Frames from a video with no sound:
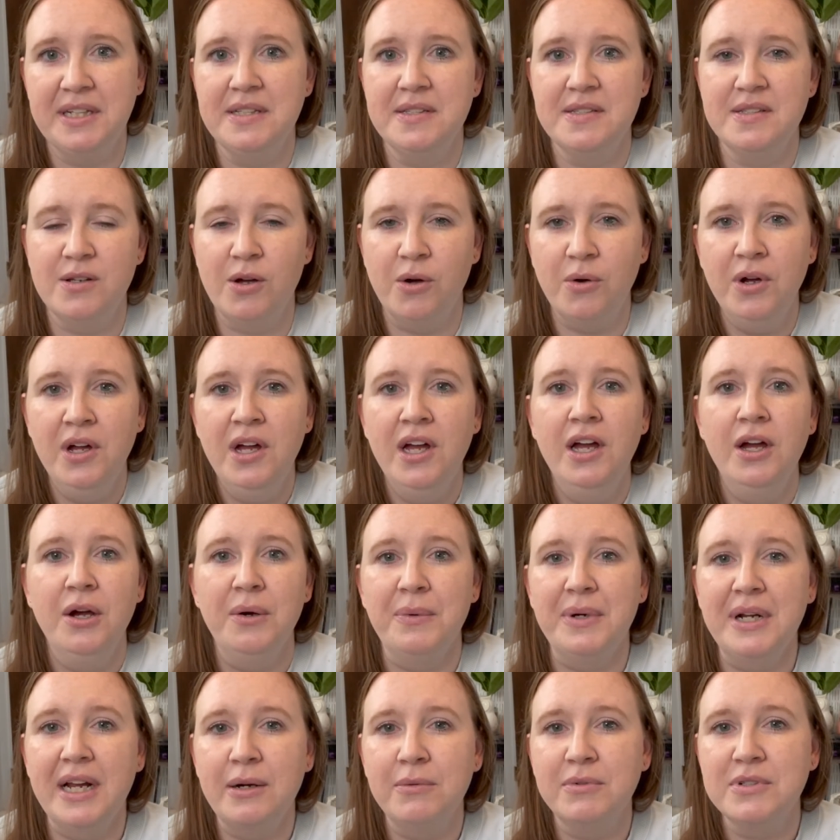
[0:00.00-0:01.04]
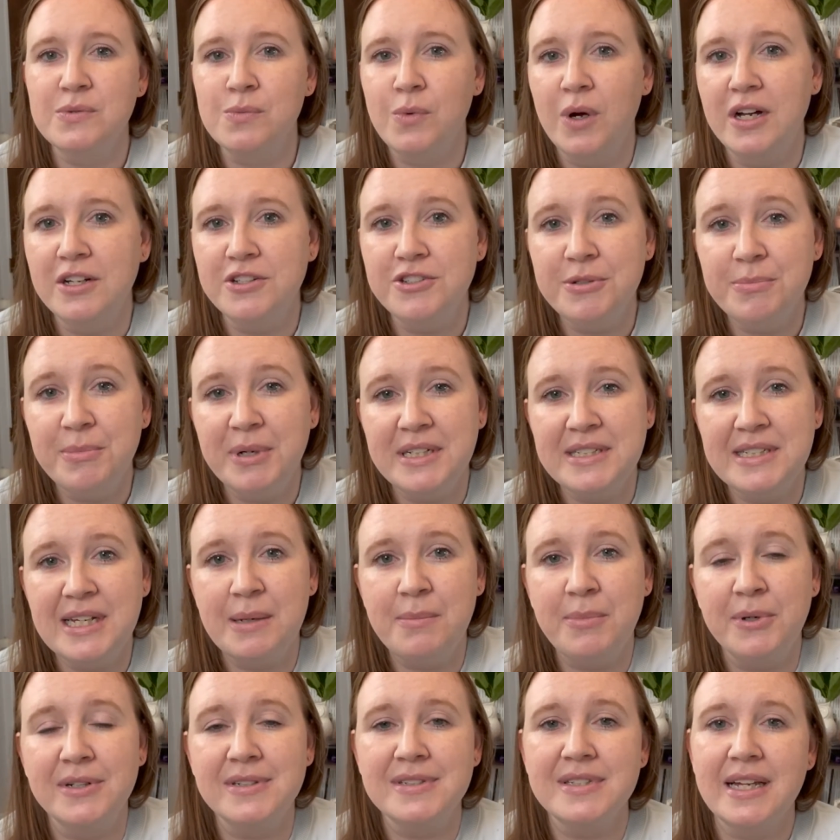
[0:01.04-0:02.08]
So when I was washing my
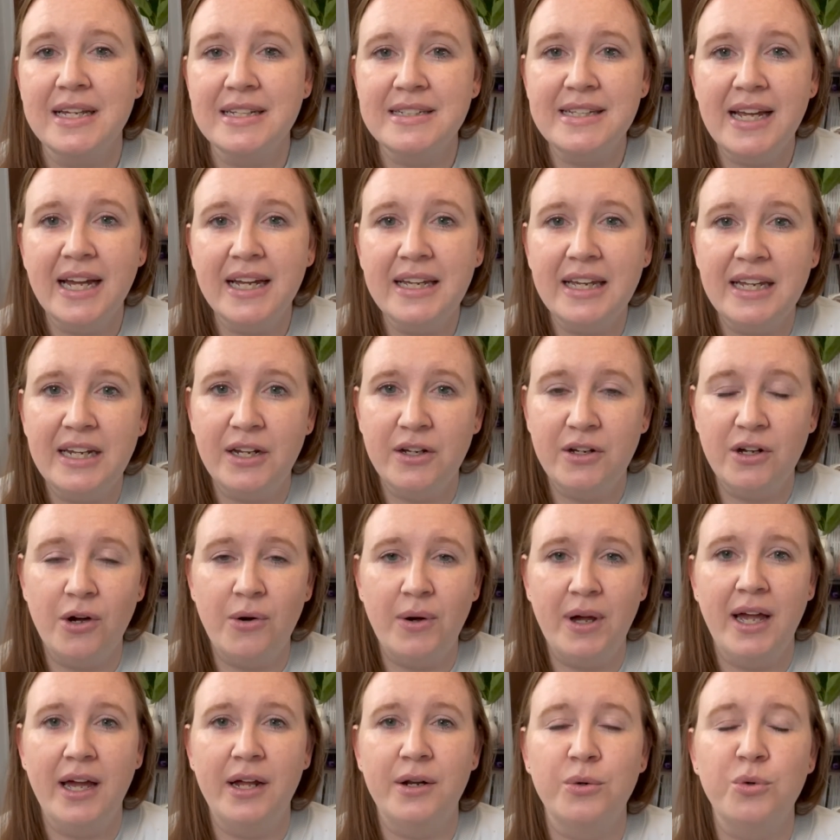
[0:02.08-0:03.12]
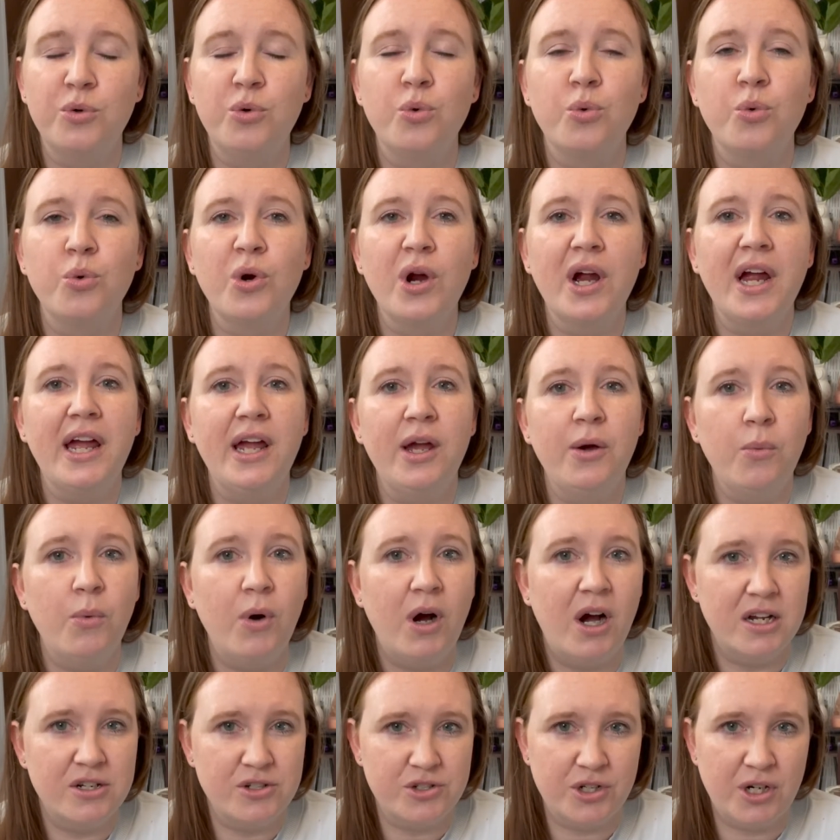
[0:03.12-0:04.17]
diapers a decade ago, I had a great
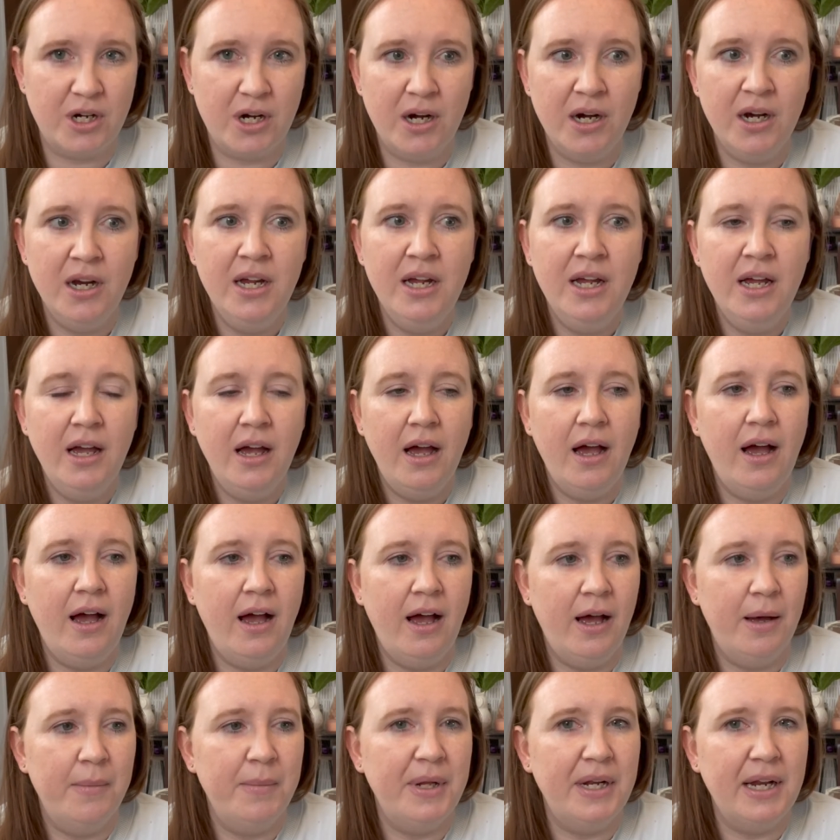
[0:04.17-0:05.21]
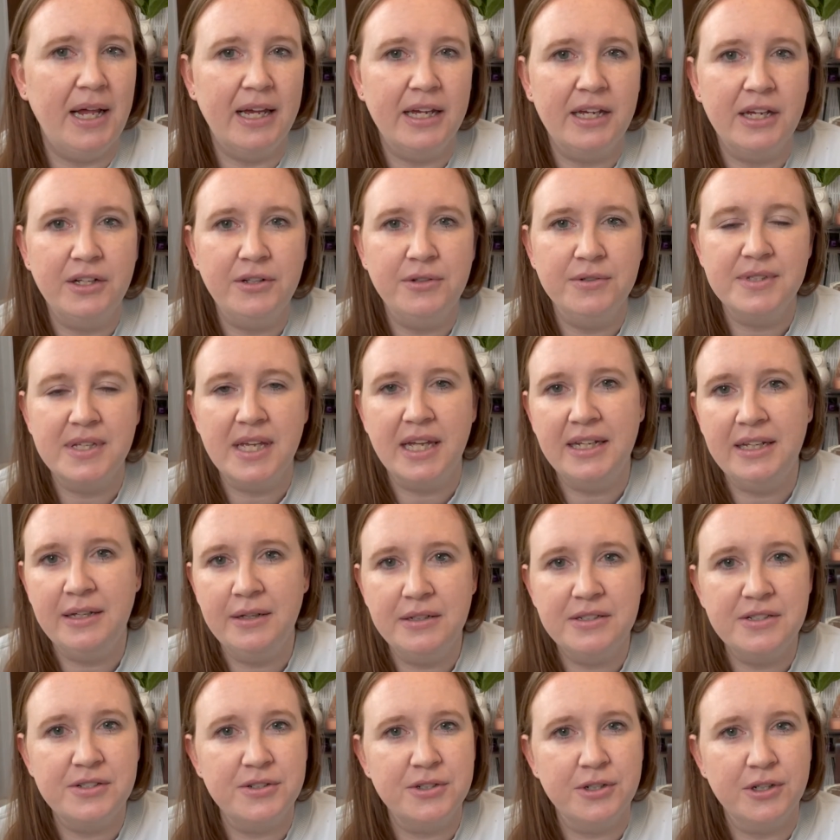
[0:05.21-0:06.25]
washer. And I could use any
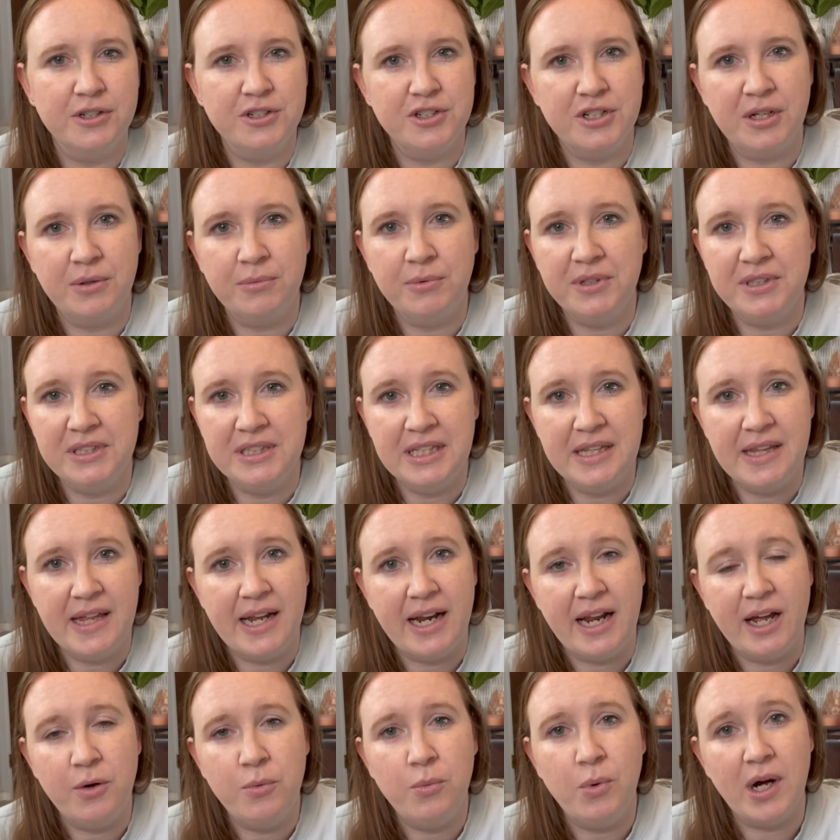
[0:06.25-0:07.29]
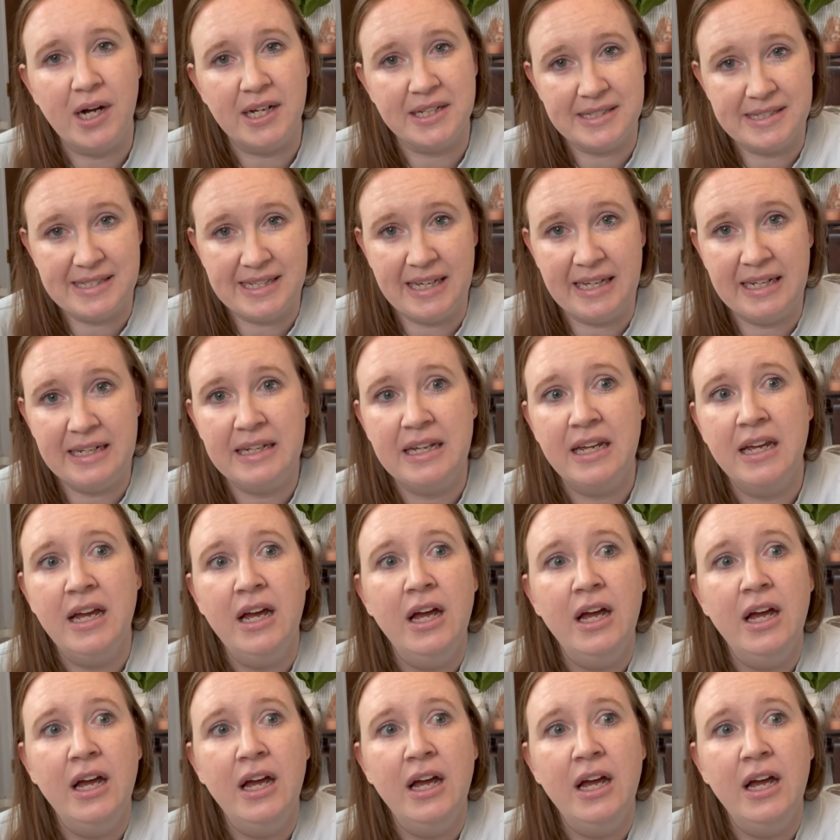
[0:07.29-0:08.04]
detergent really that I wanted.